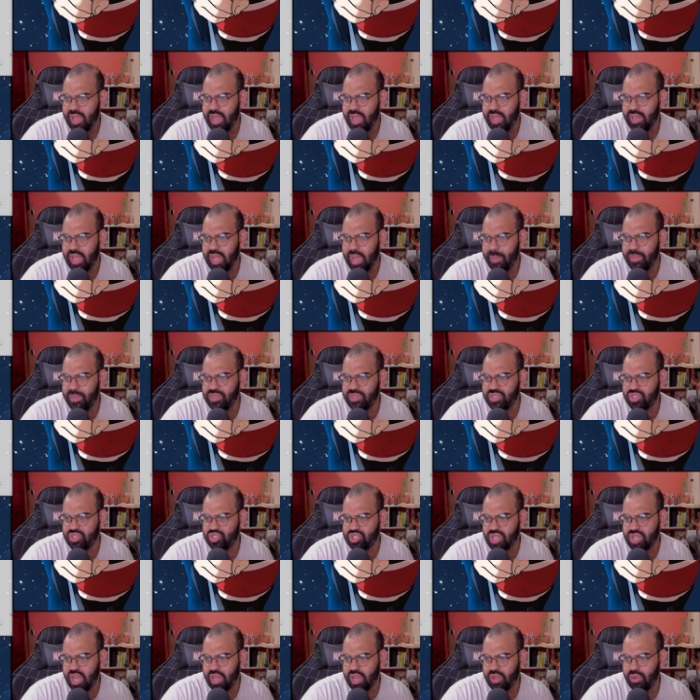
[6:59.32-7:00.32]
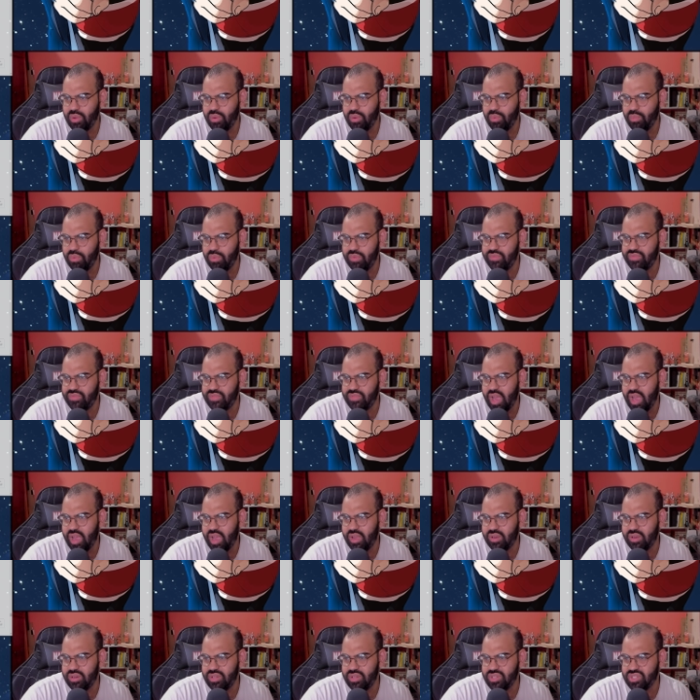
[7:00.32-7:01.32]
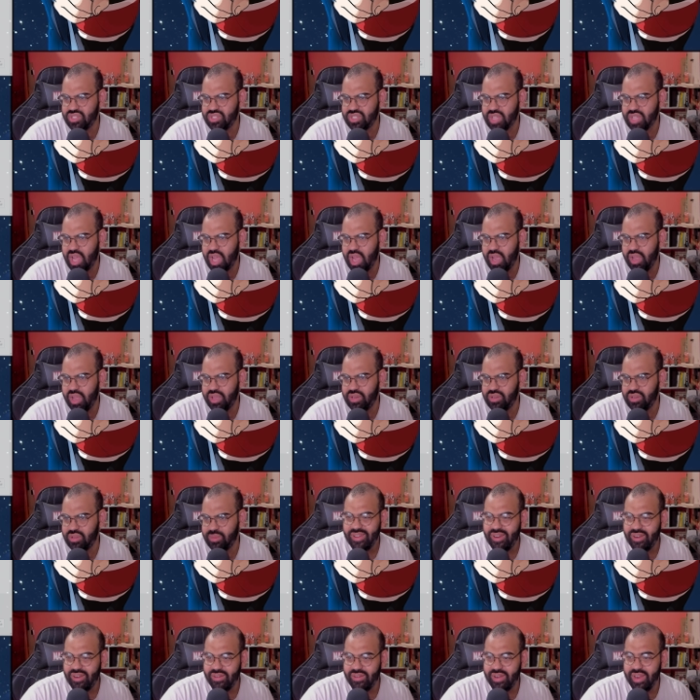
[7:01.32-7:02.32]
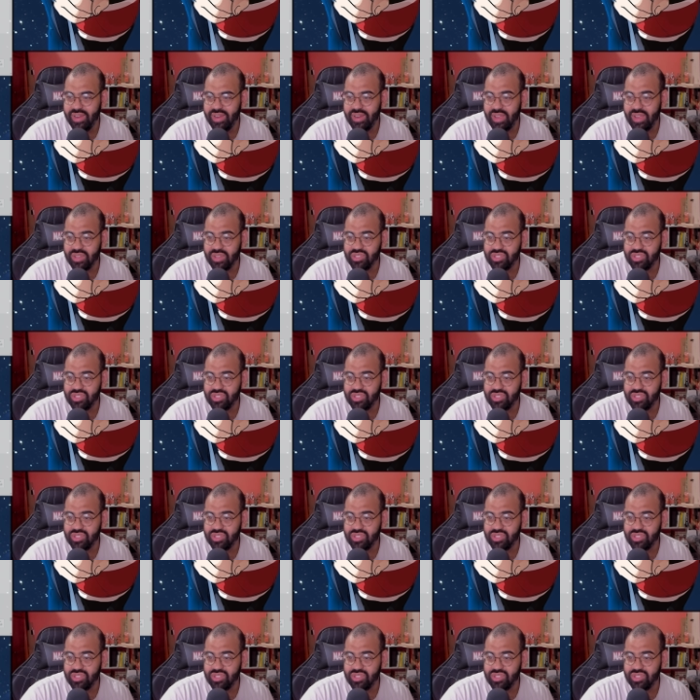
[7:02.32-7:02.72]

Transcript: Allow me to check what we've got inside. All right, next